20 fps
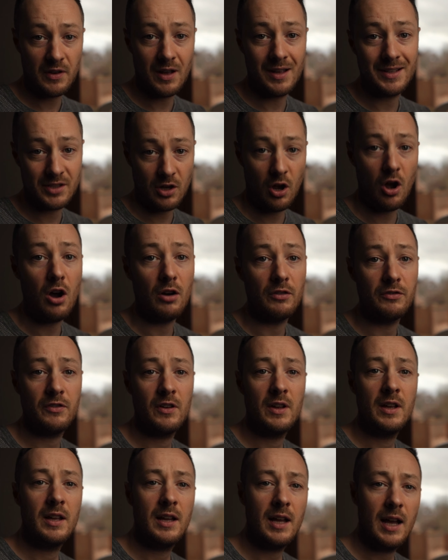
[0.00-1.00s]
is off,
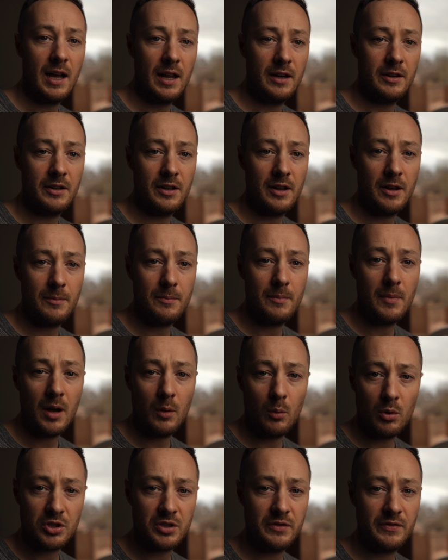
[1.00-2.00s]
and I
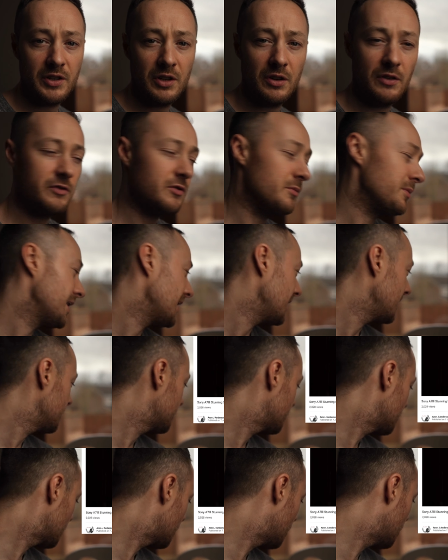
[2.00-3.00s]
watched a video from a
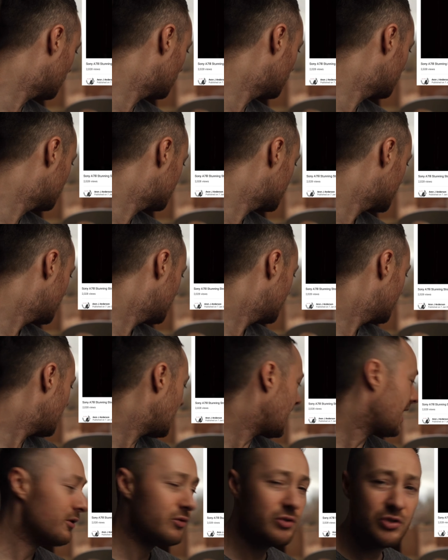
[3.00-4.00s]
geezer called
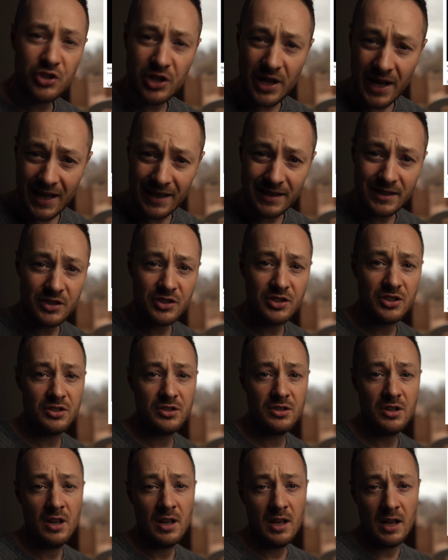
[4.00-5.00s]
Aaron J.
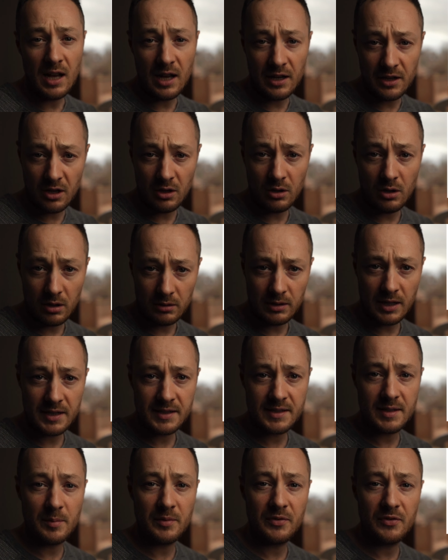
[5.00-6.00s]
Anderson, and I'll, like I
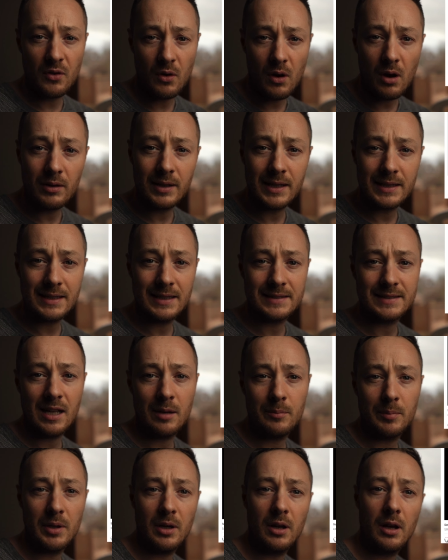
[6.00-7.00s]
said before, I'll link that
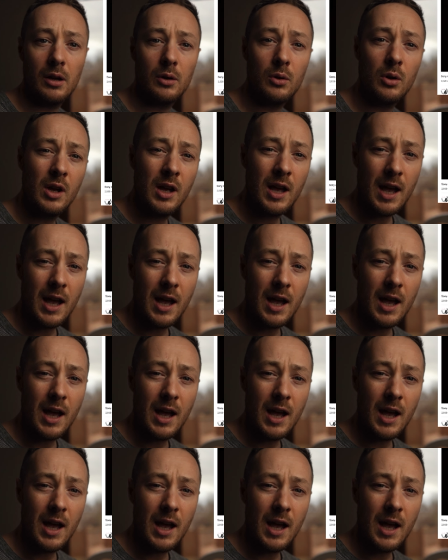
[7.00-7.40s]
down below.